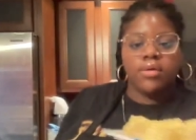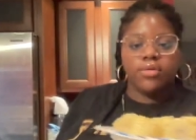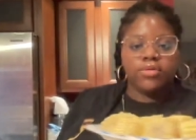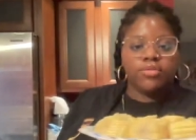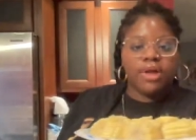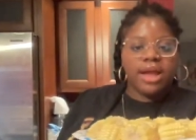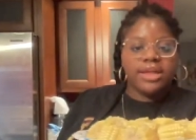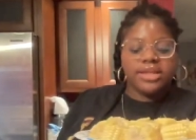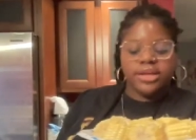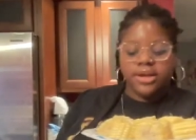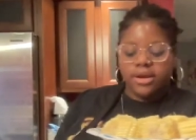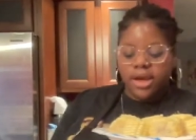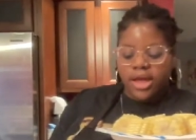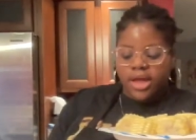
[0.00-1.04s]
Right
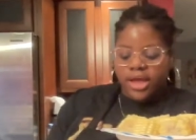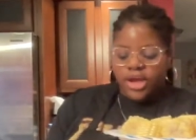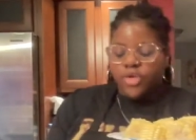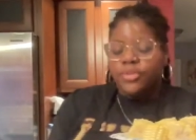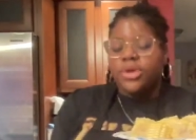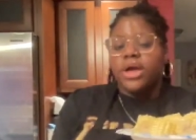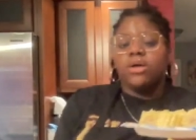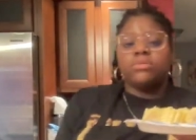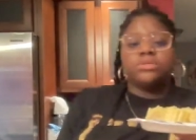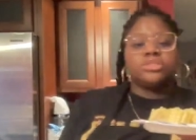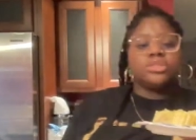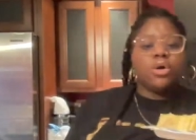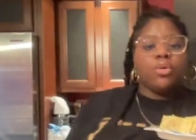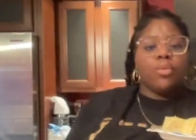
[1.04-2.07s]
here. Here we go.
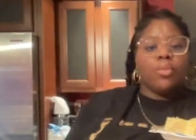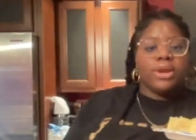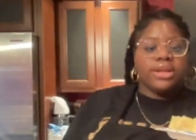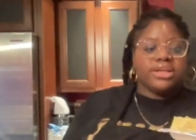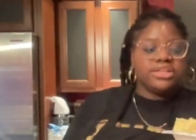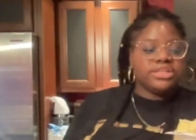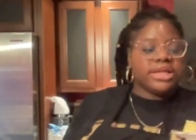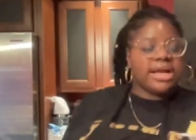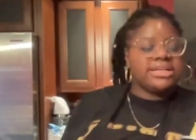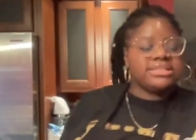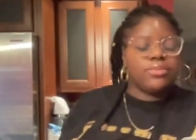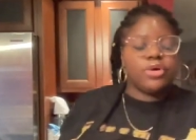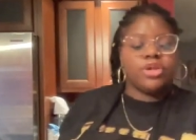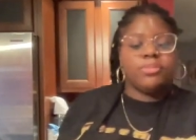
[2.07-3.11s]
So what it is, like I
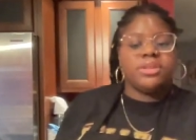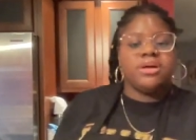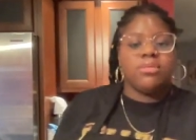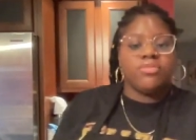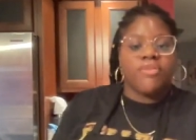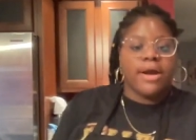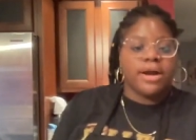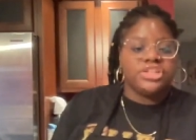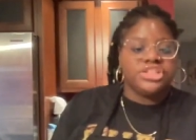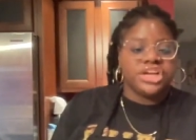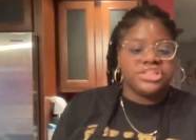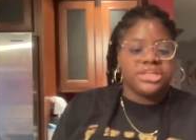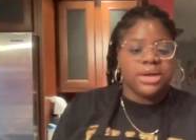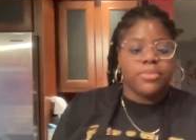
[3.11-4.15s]
said, we're going to be double frying our
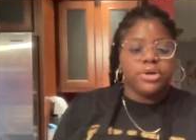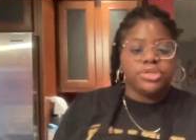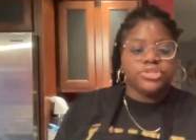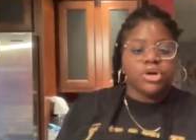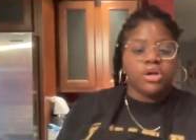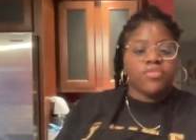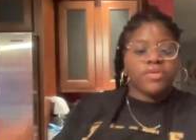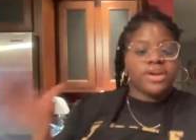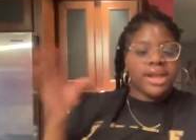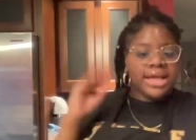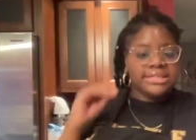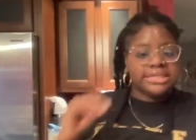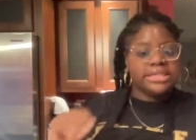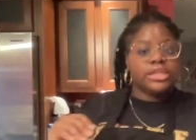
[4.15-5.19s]
chicken tonight. We're going to start off on a
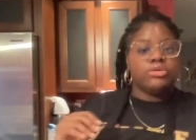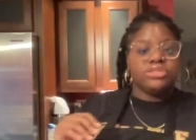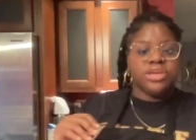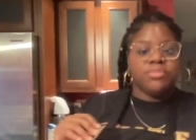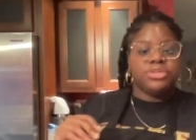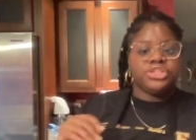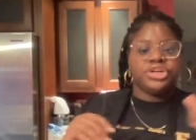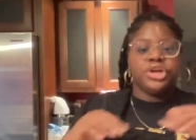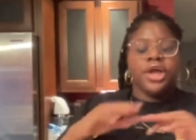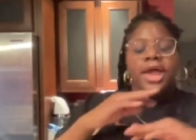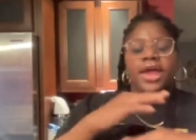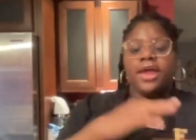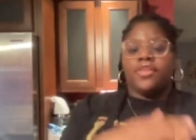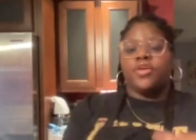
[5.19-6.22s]
nice low temperature,
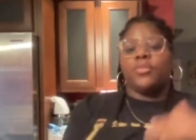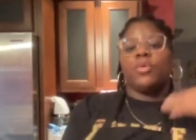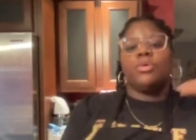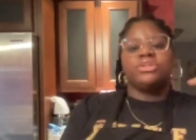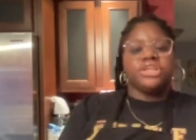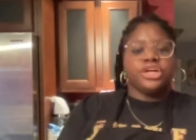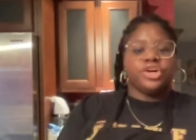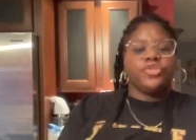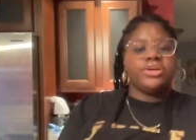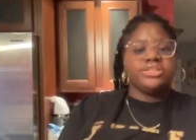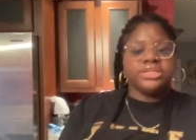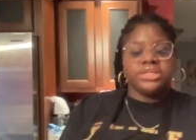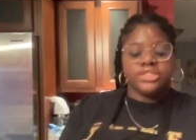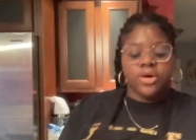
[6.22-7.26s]
and then we're going to
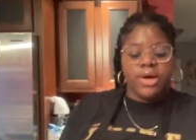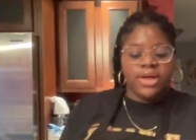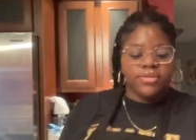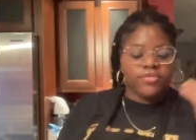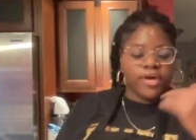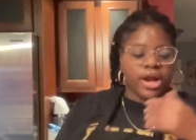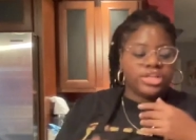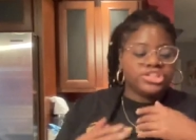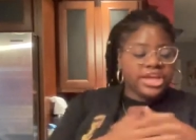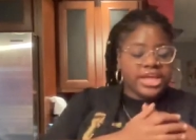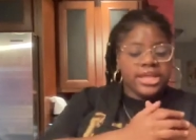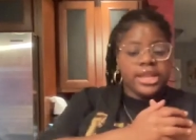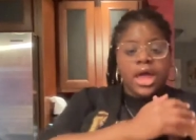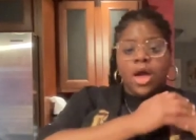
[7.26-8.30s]
increase it to go ahead and fry our
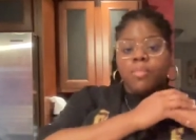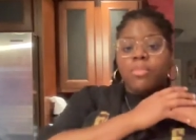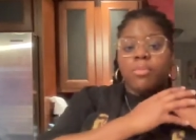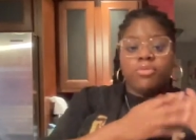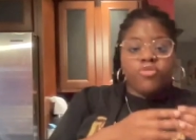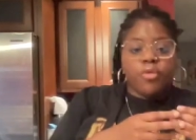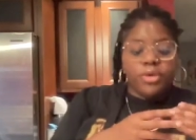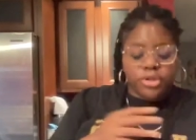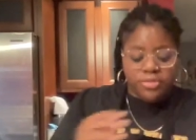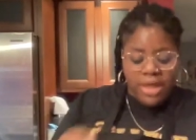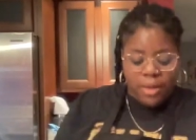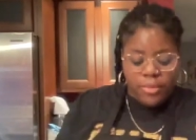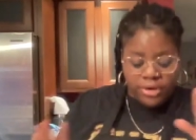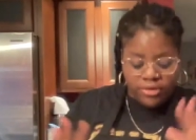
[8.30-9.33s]
chicken. But before we do
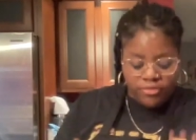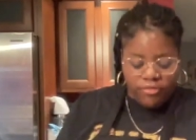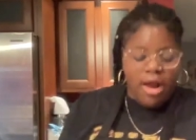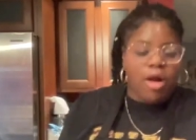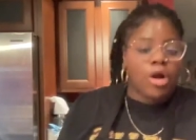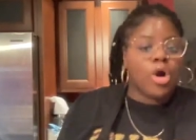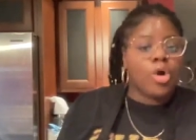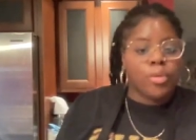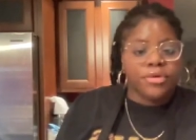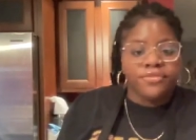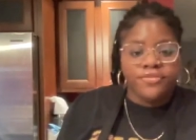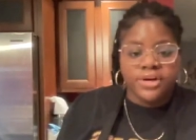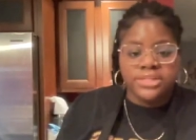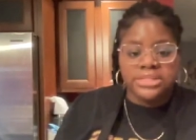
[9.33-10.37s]
that, we're going to fry our corn
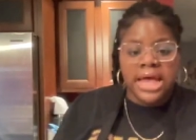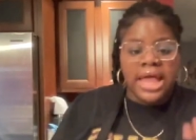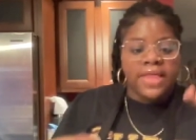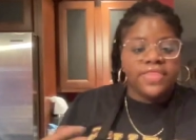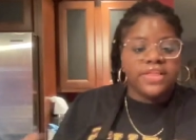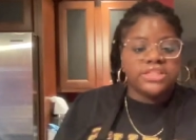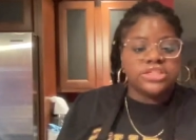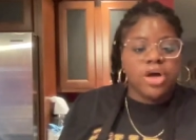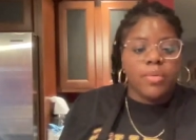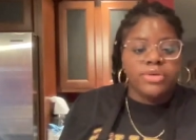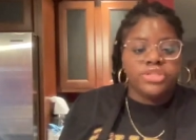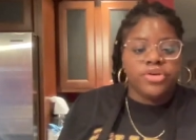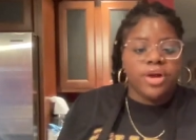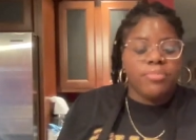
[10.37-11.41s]
first. This is always
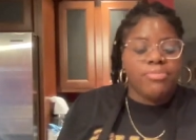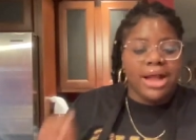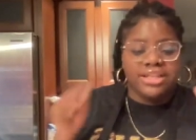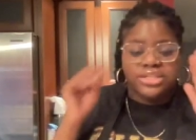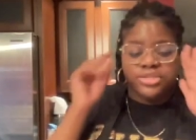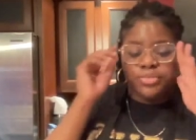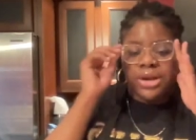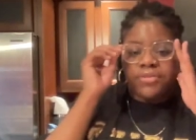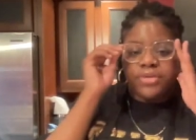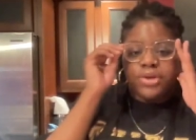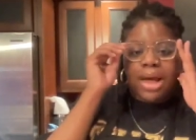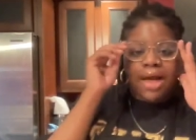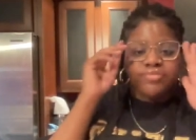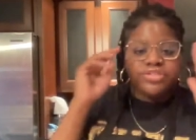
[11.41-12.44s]
a great practice. Whenever you
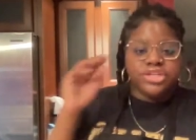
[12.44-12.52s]
have to